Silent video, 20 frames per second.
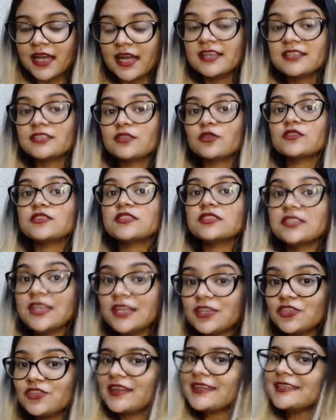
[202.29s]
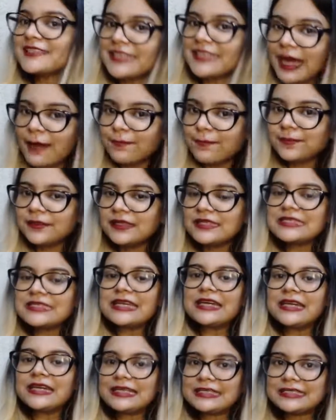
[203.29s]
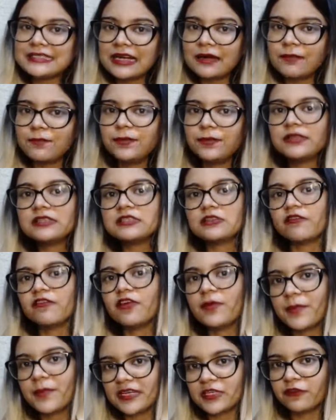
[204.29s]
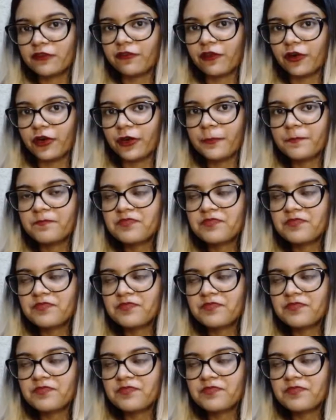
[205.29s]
So such examples are examples of a metaphor.